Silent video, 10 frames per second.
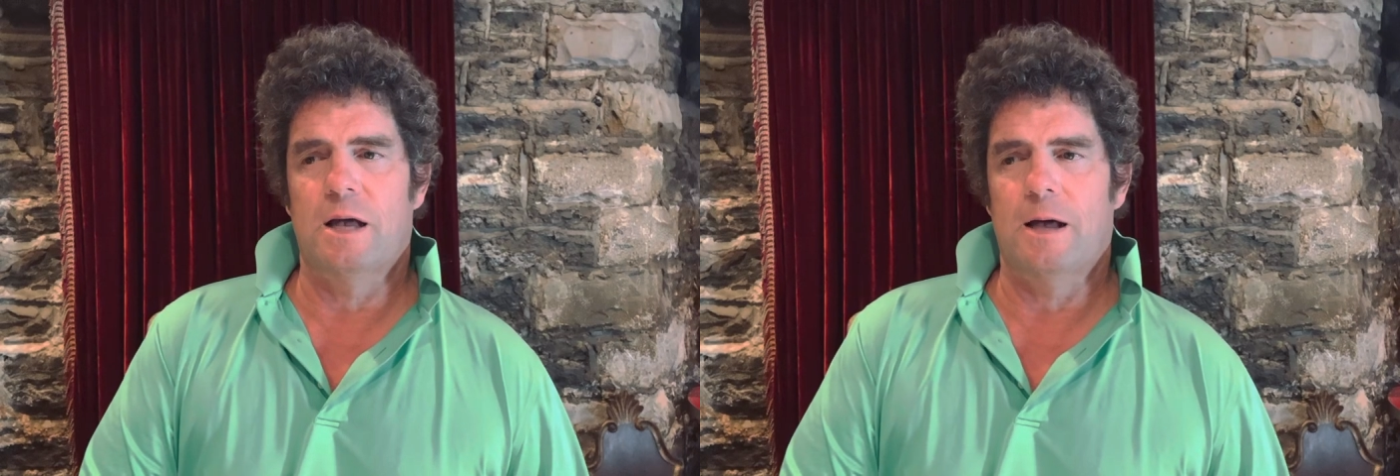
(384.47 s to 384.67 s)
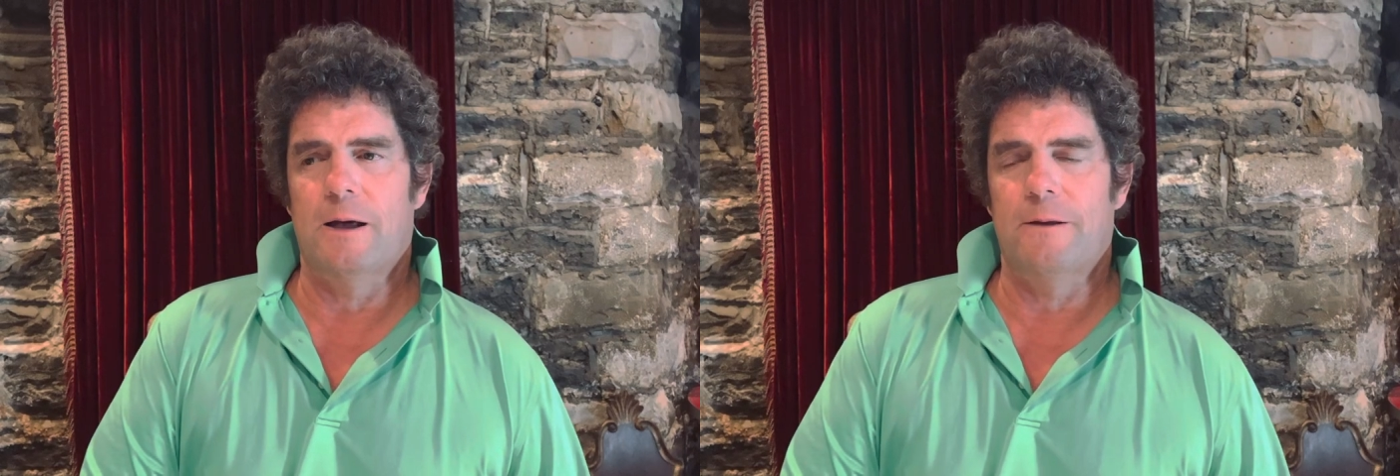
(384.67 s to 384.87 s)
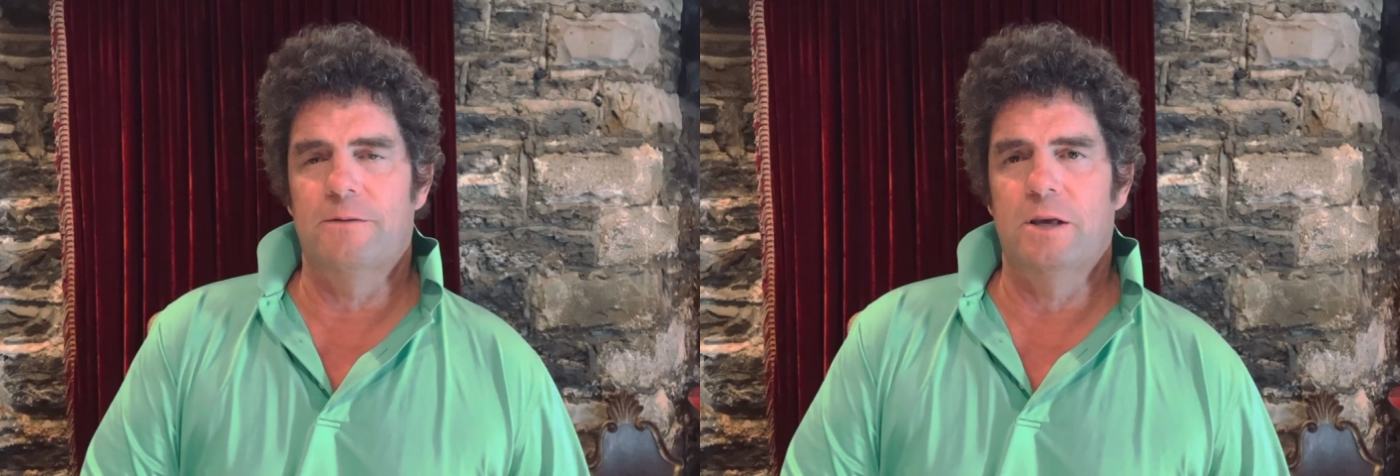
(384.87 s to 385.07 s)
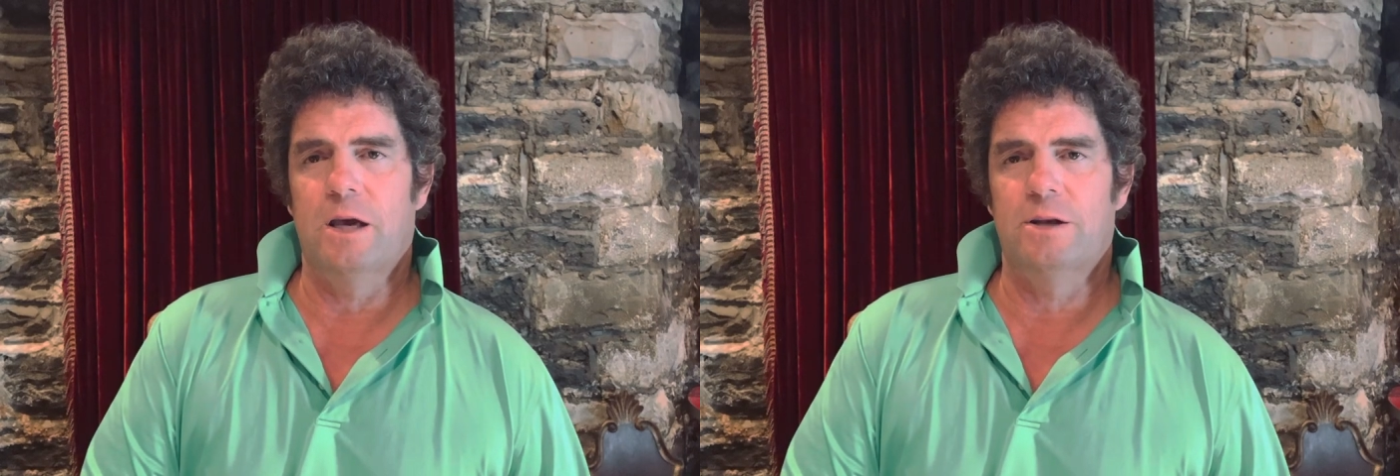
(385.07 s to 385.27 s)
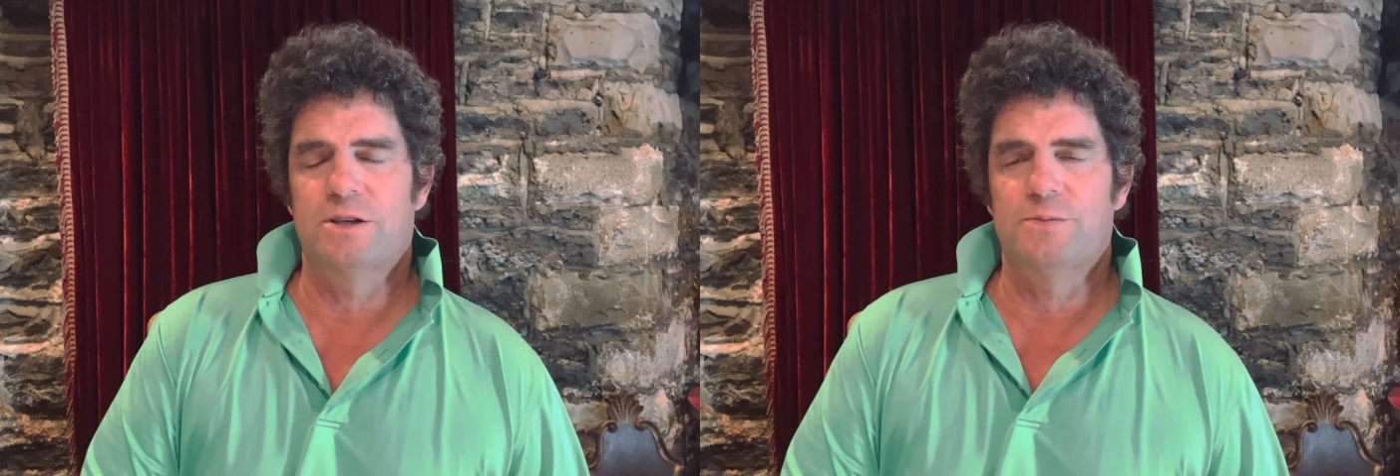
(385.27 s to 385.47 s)
the
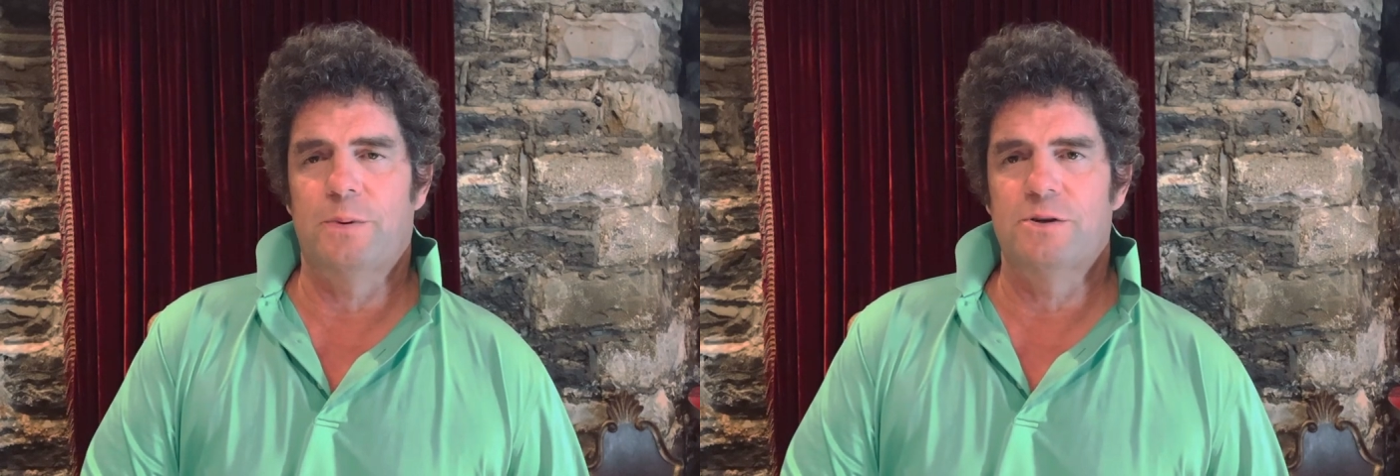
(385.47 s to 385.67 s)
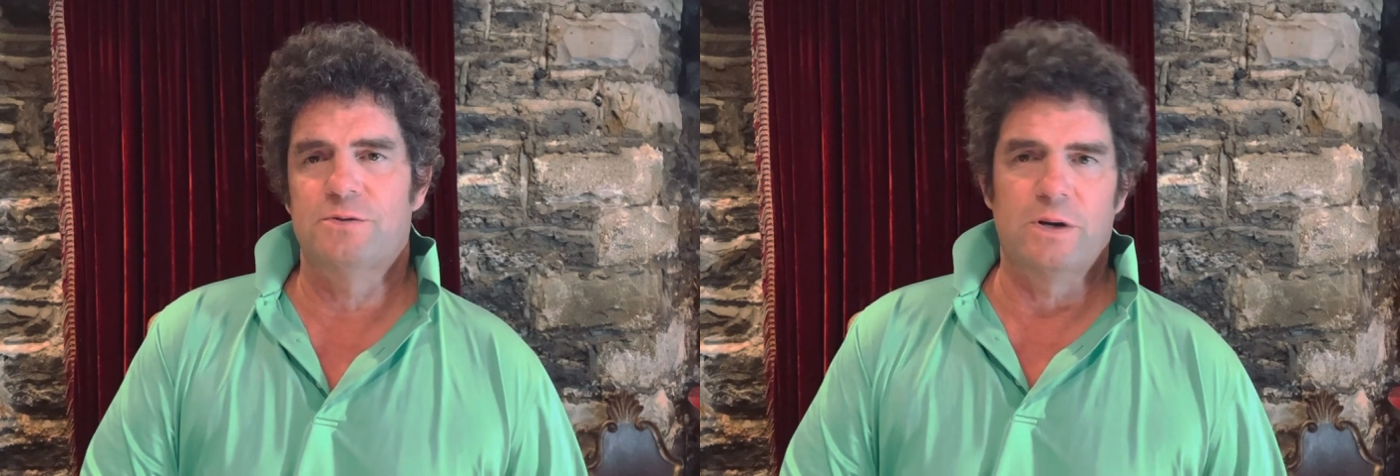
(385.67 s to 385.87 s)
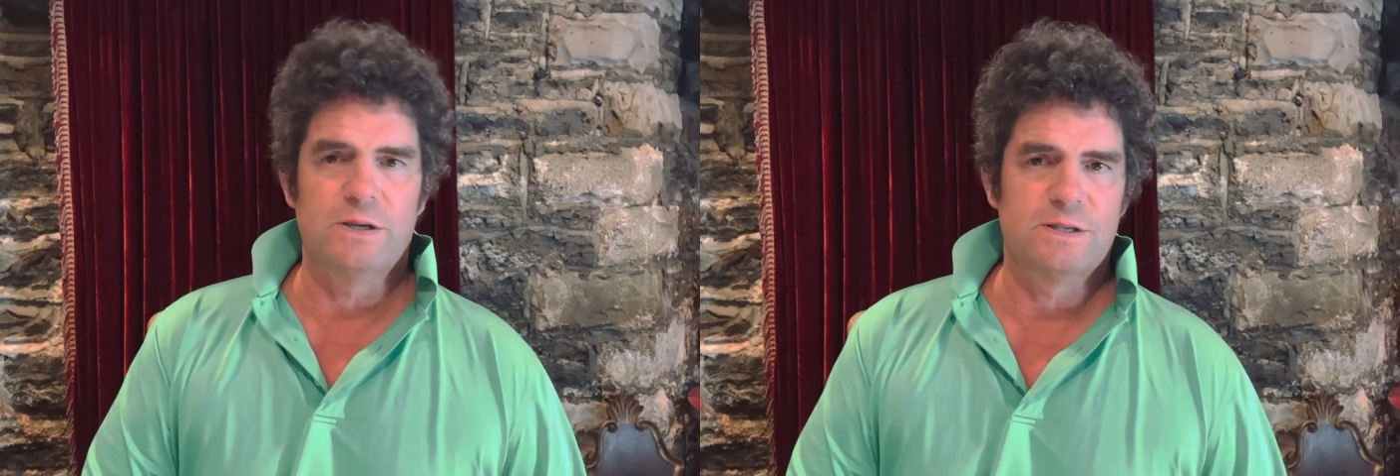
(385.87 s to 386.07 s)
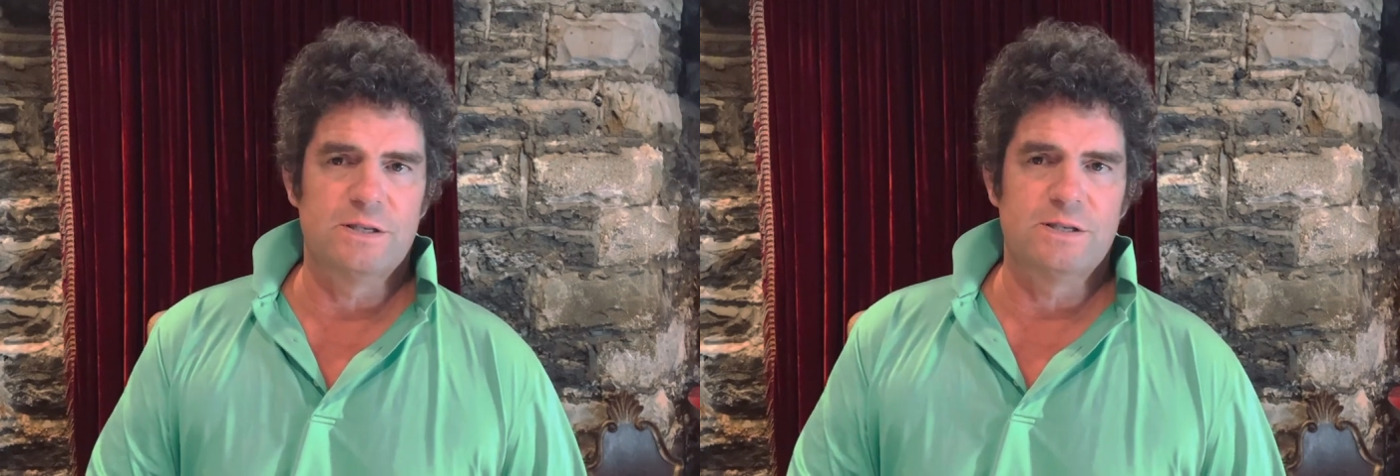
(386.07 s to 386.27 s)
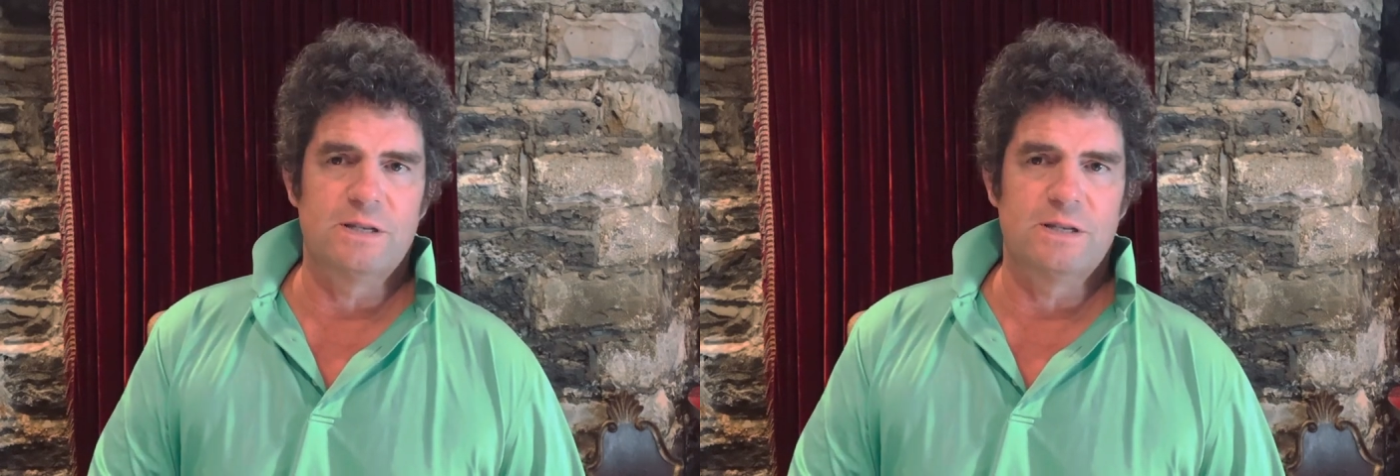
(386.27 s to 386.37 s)
unexposed races,